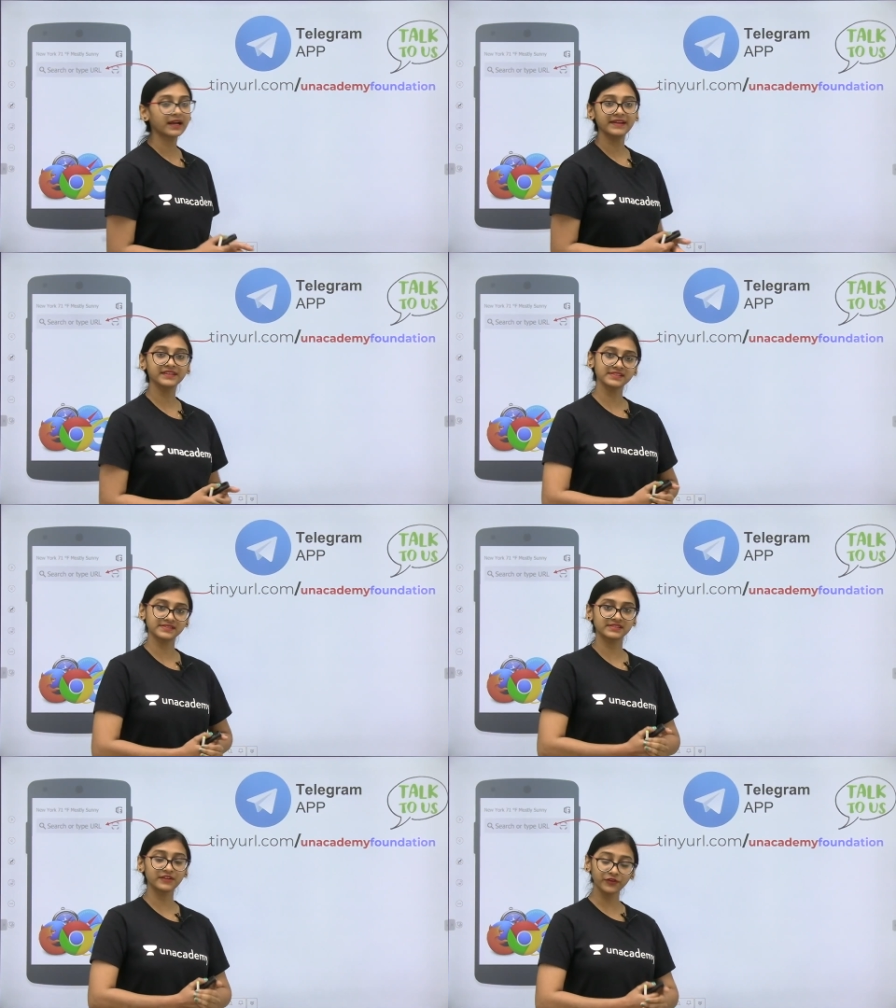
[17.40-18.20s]
And
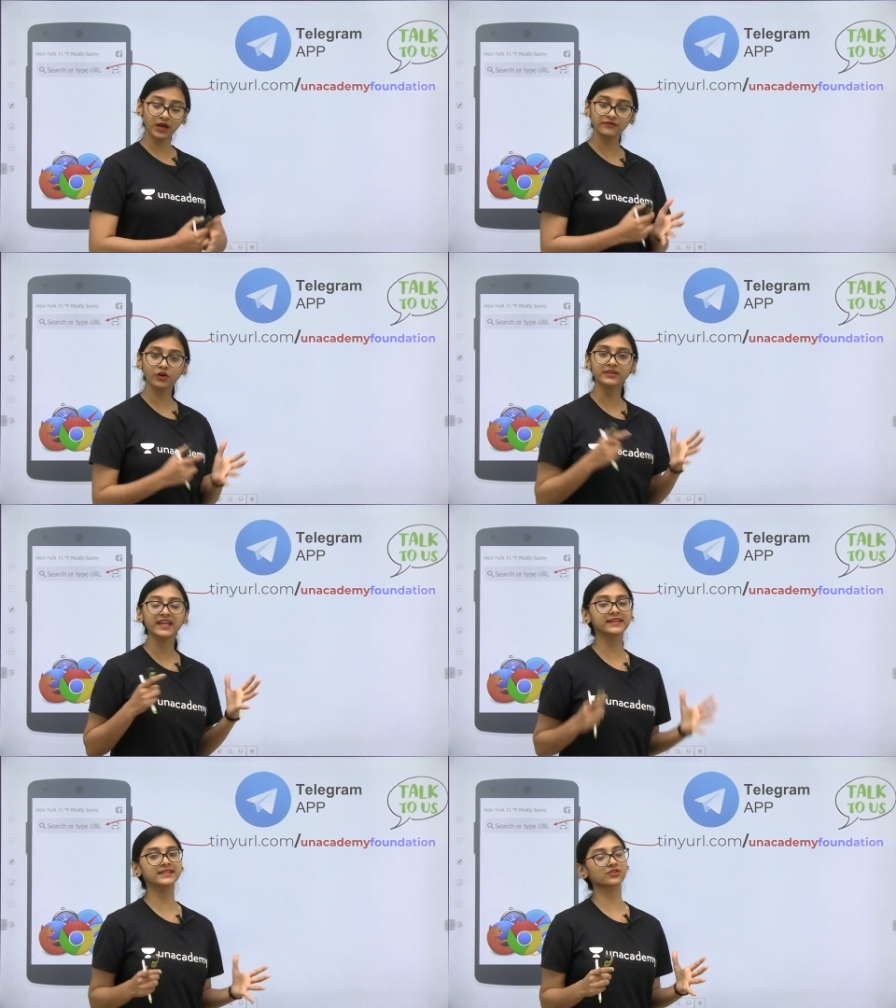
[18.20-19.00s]
yes, if you have got
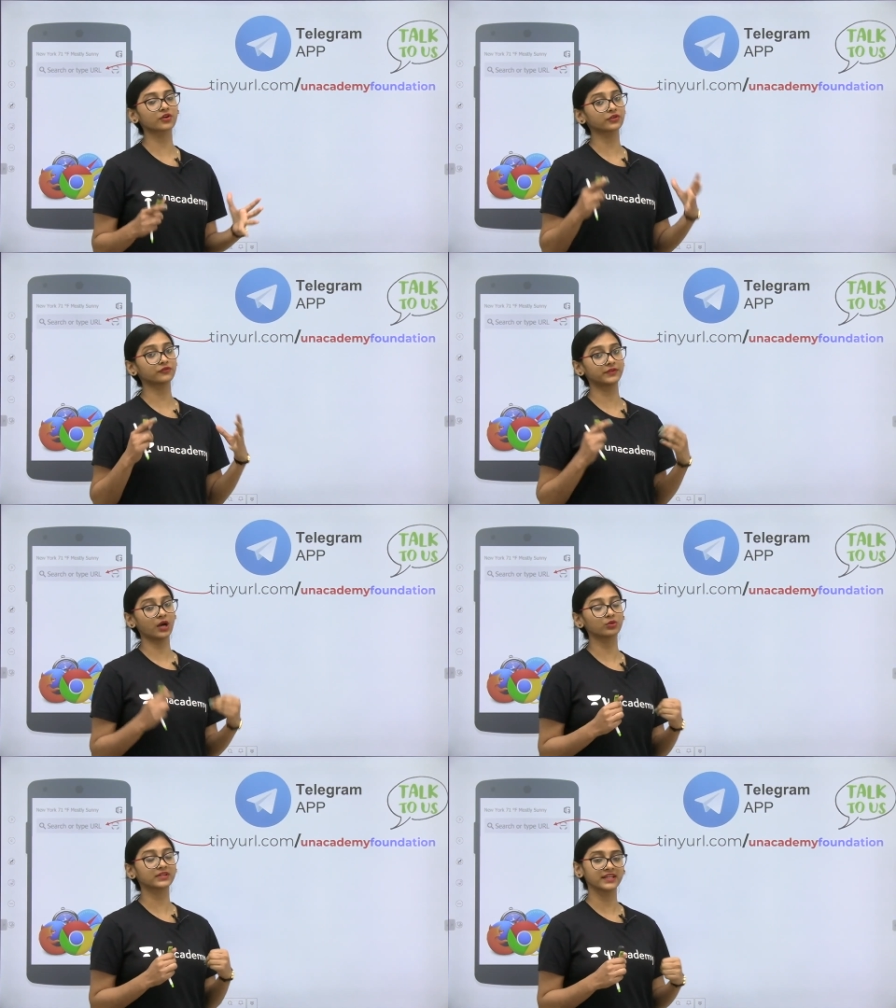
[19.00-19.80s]
any sort of
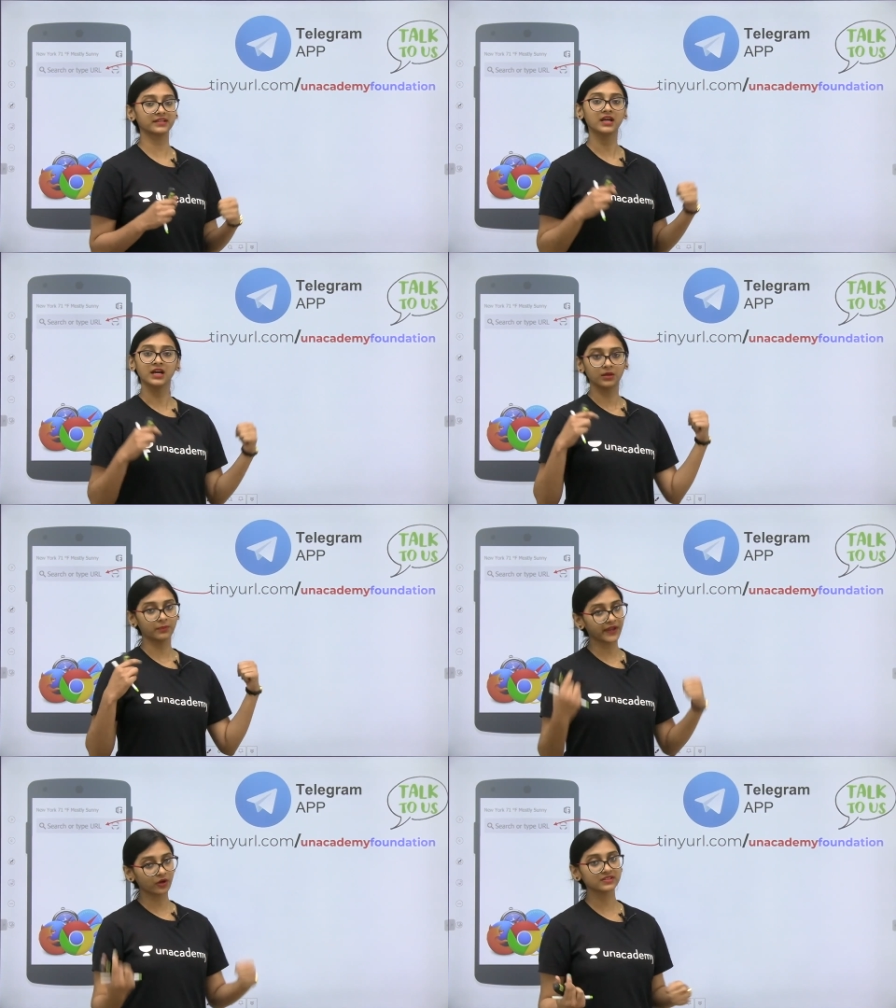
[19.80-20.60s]
doubt in
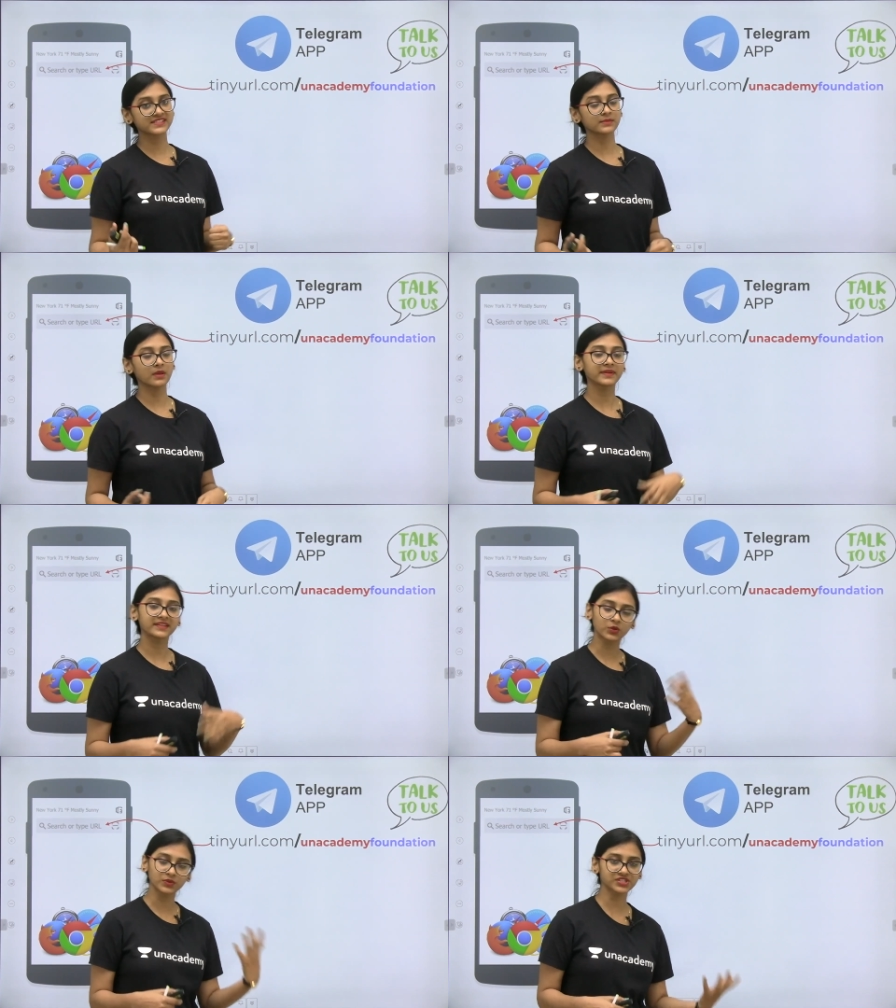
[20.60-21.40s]
biology, maybe
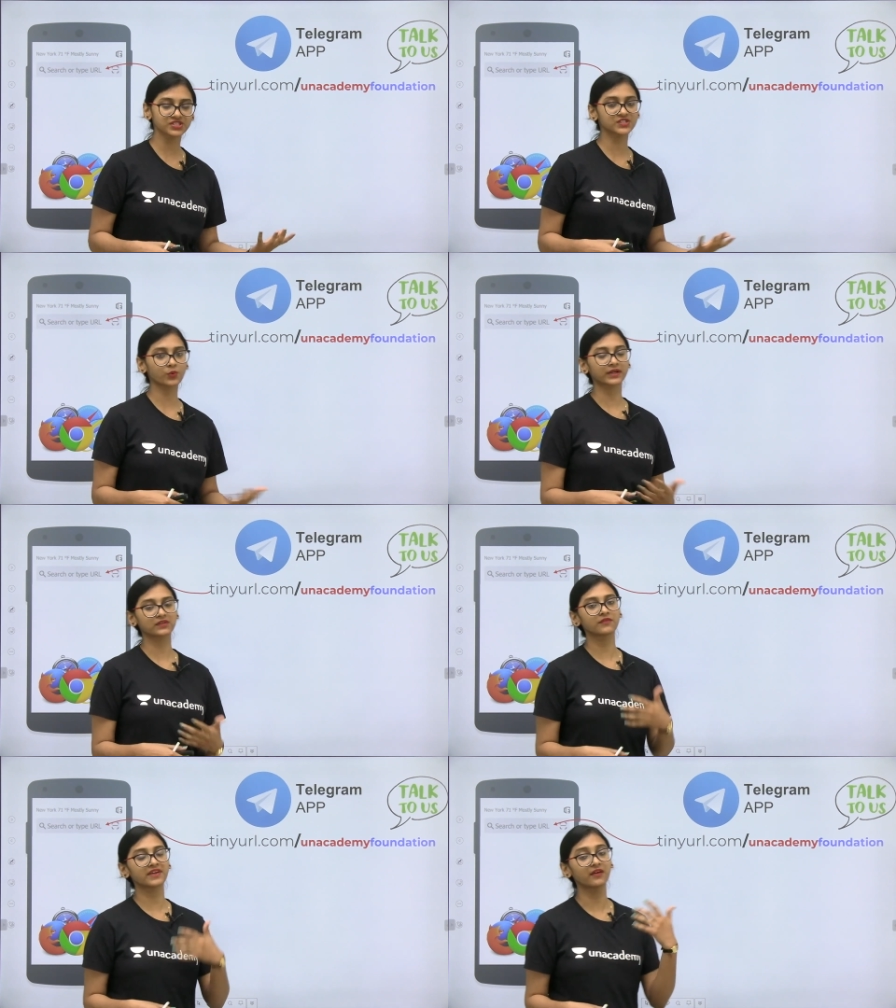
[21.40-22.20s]
the questions,
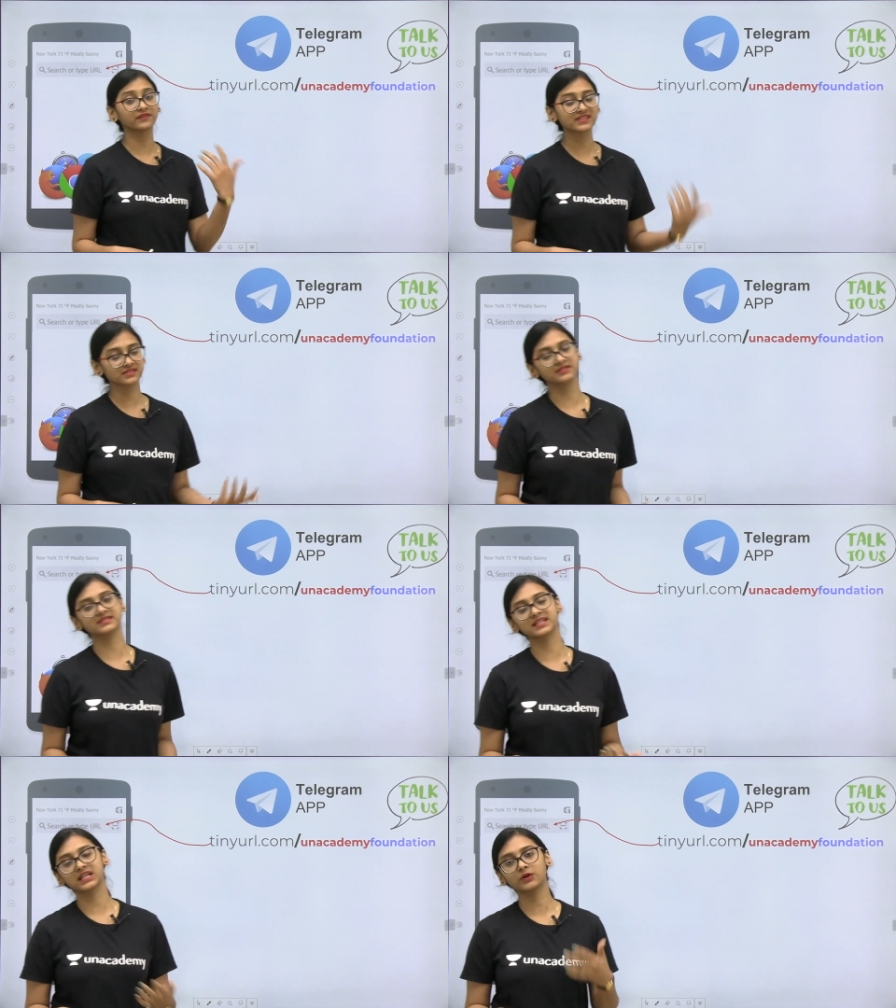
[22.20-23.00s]
whatever we have
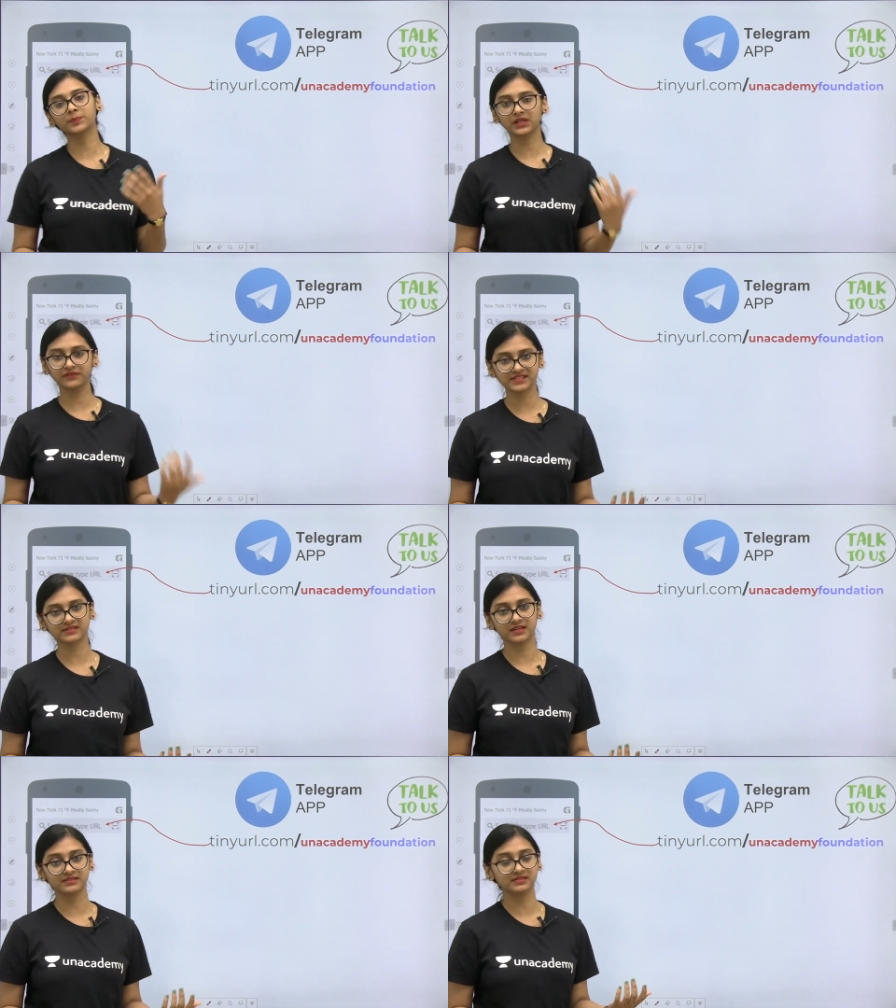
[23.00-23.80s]
discussed in our previous
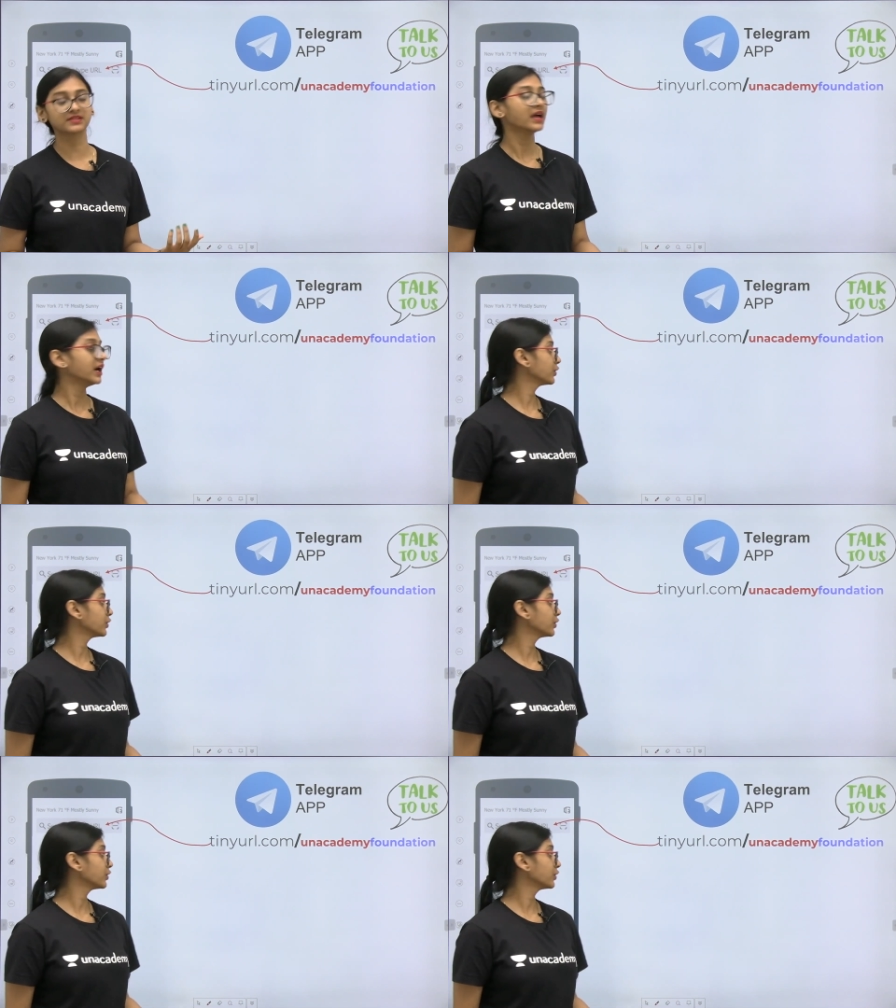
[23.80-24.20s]
classes,